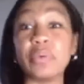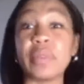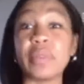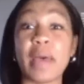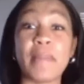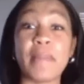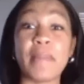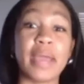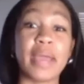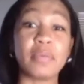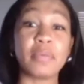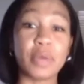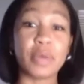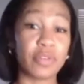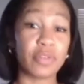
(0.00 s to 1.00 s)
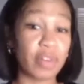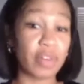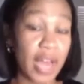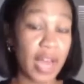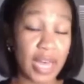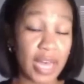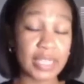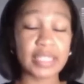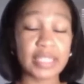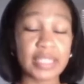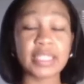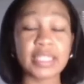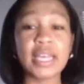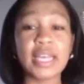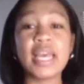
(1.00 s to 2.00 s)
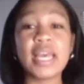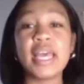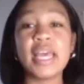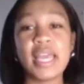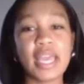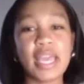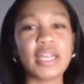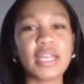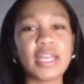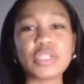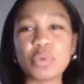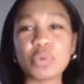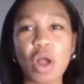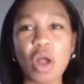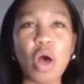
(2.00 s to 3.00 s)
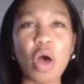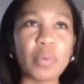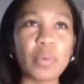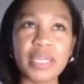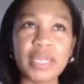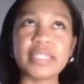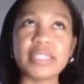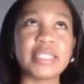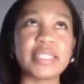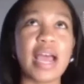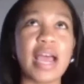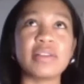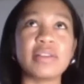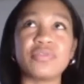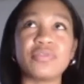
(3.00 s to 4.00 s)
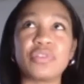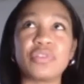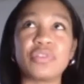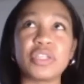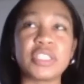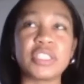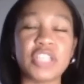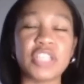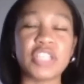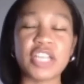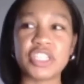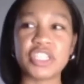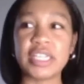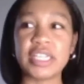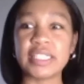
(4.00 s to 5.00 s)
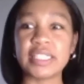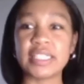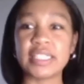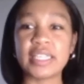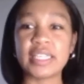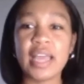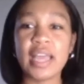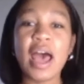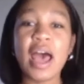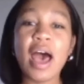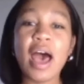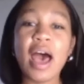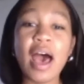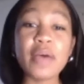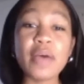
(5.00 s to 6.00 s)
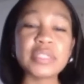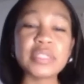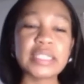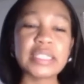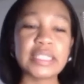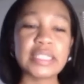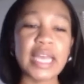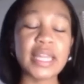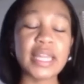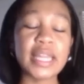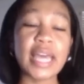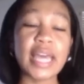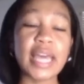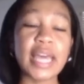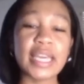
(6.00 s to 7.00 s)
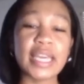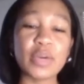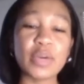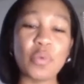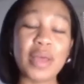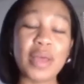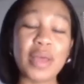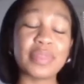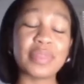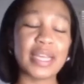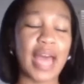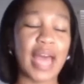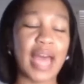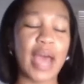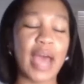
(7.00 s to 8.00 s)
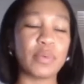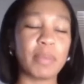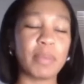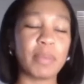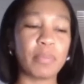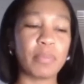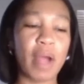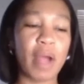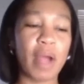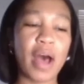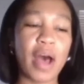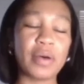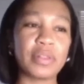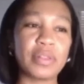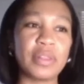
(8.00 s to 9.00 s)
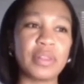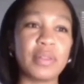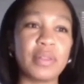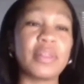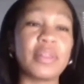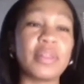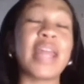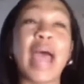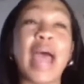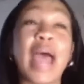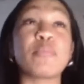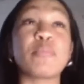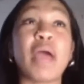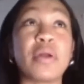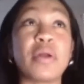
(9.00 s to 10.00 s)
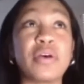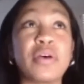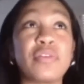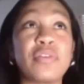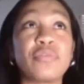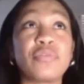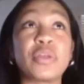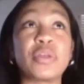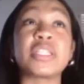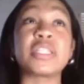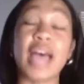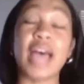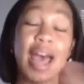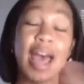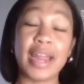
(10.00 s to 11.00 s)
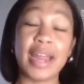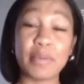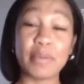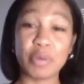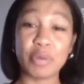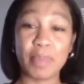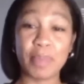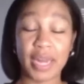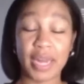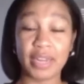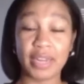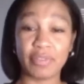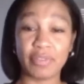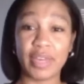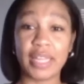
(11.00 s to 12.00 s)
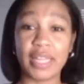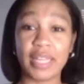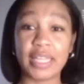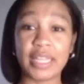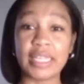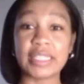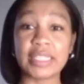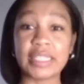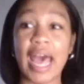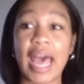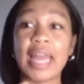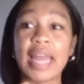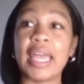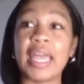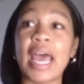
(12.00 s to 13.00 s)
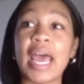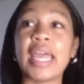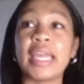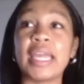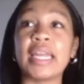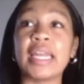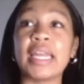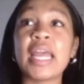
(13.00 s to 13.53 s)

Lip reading: and that might work for us. And because we're always down for suggestions. Yes. I was going to say, I think one thing I would be proud, that I'm proud of, which I am repetitive with, is at night,